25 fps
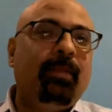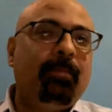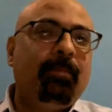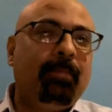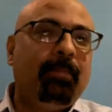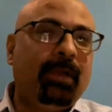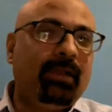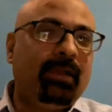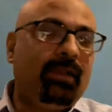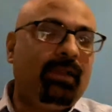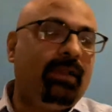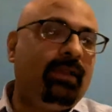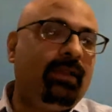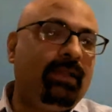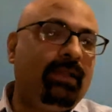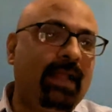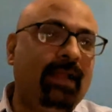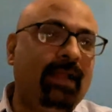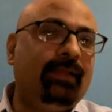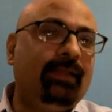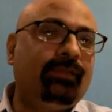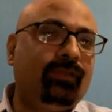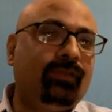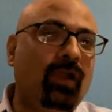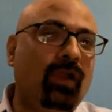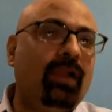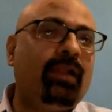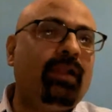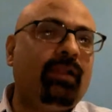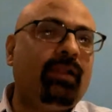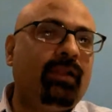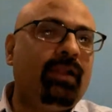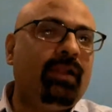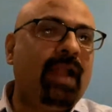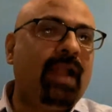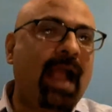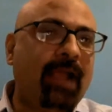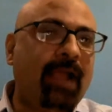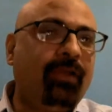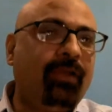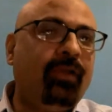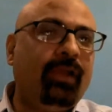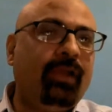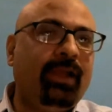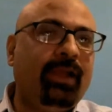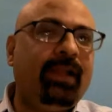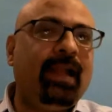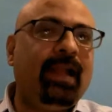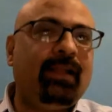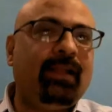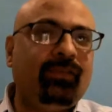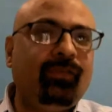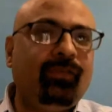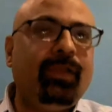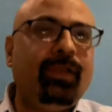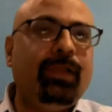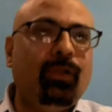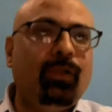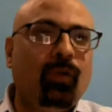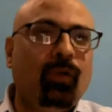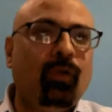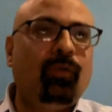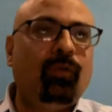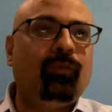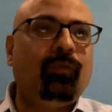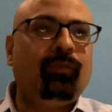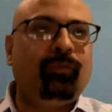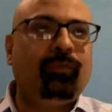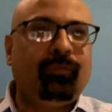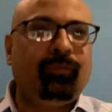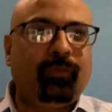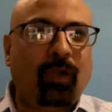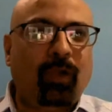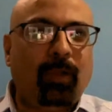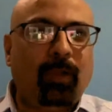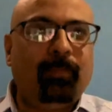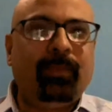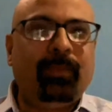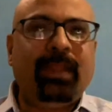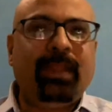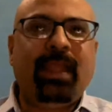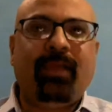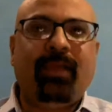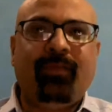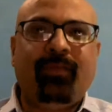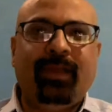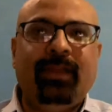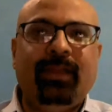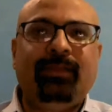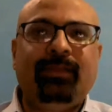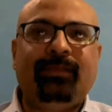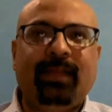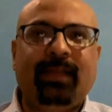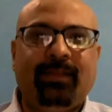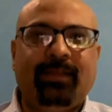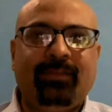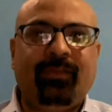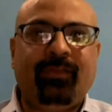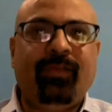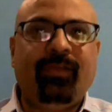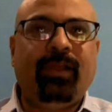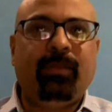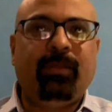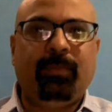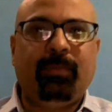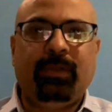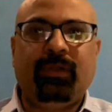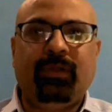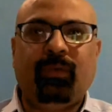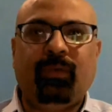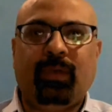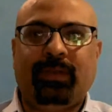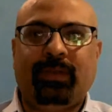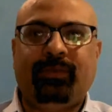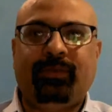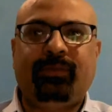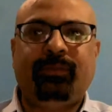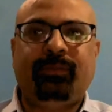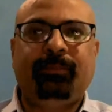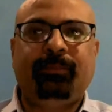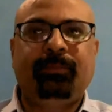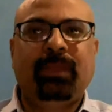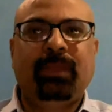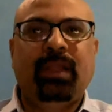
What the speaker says: But that is not accurate, as we know from the evidence that's available to us.